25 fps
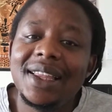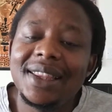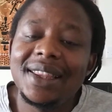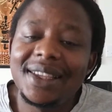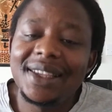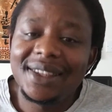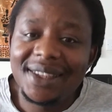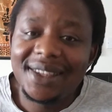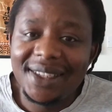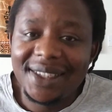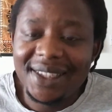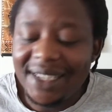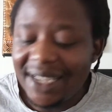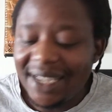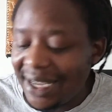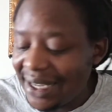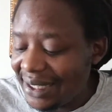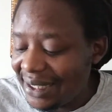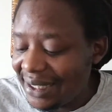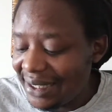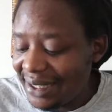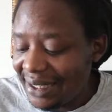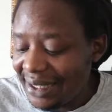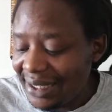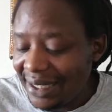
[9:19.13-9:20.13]
they're sitting
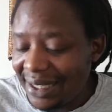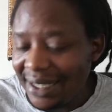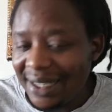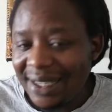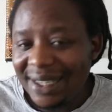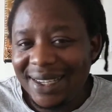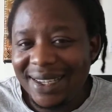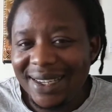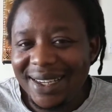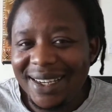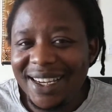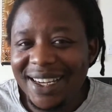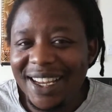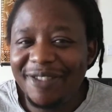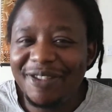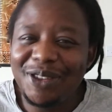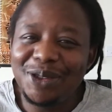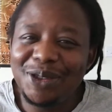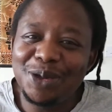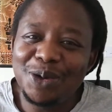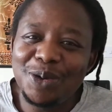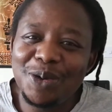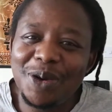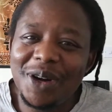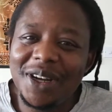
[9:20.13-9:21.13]
at
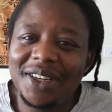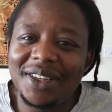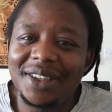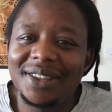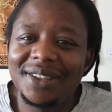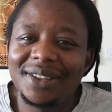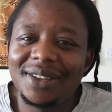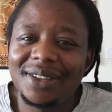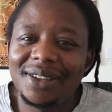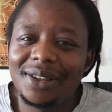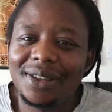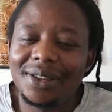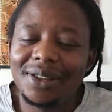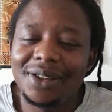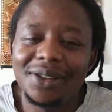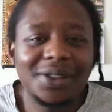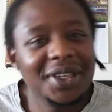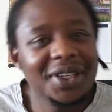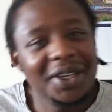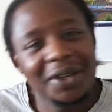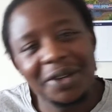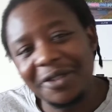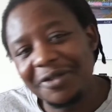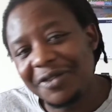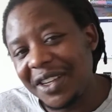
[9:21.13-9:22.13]
11-1. So
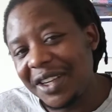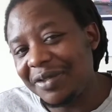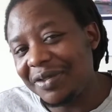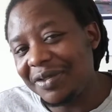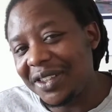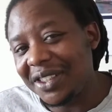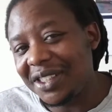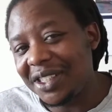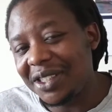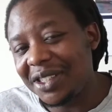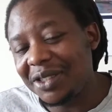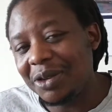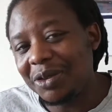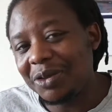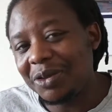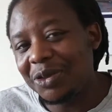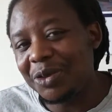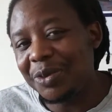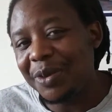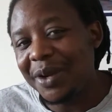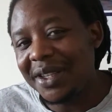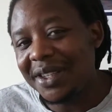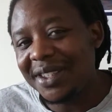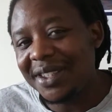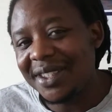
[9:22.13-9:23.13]
they're not favorites at all
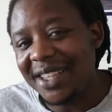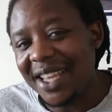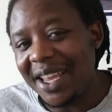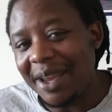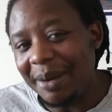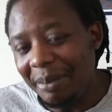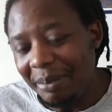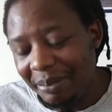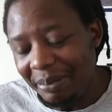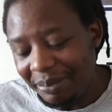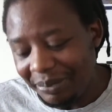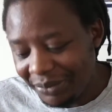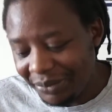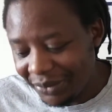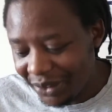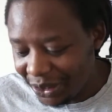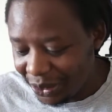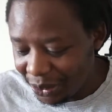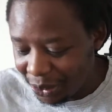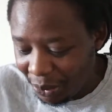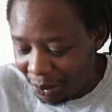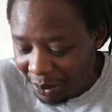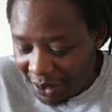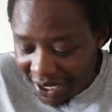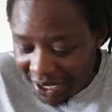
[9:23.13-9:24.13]
to win this game.
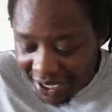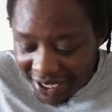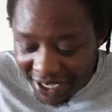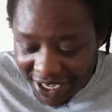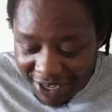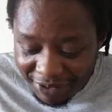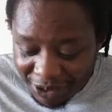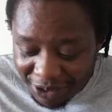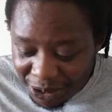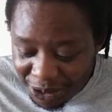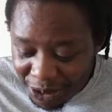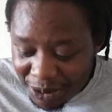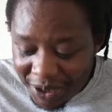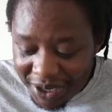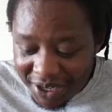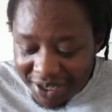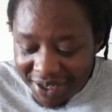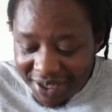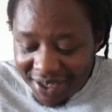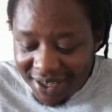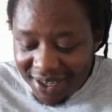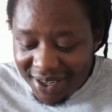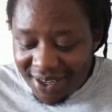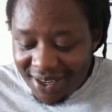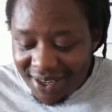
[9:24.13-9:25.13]
So, but
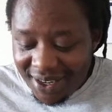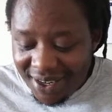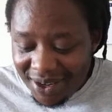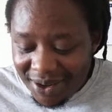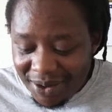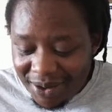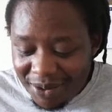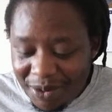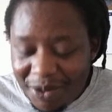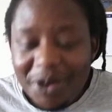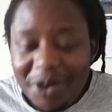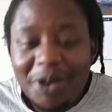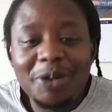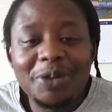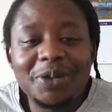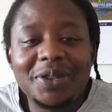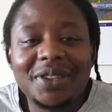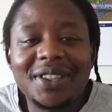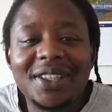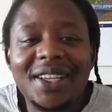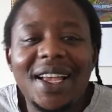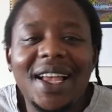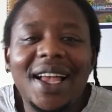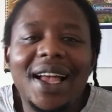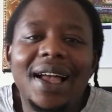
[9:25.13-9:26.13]
11-1, who
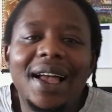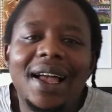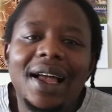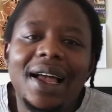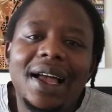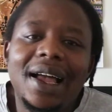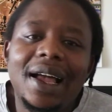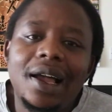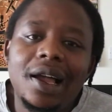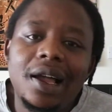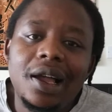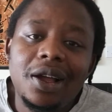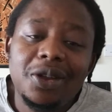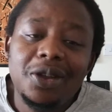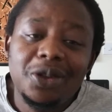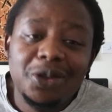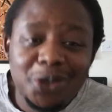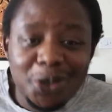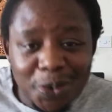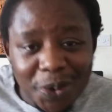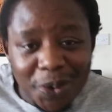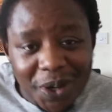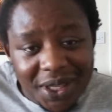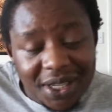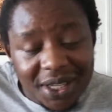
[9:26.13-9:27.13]
knows?
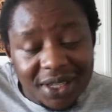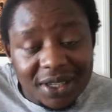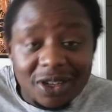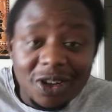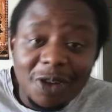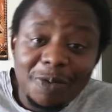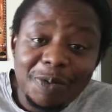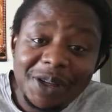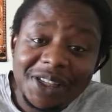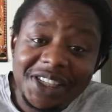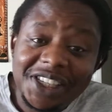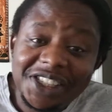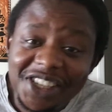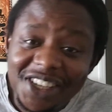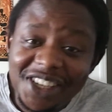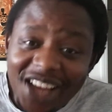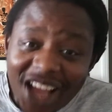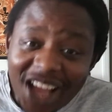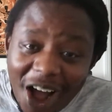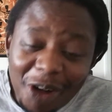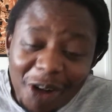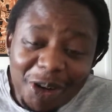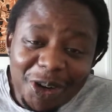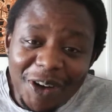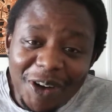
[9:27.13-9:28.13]
To win this competition
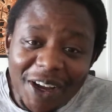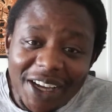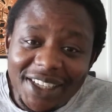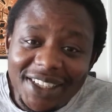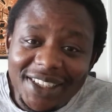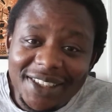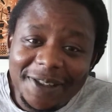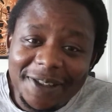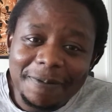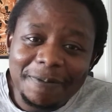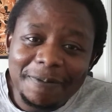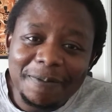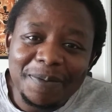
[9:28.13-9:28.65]
outright,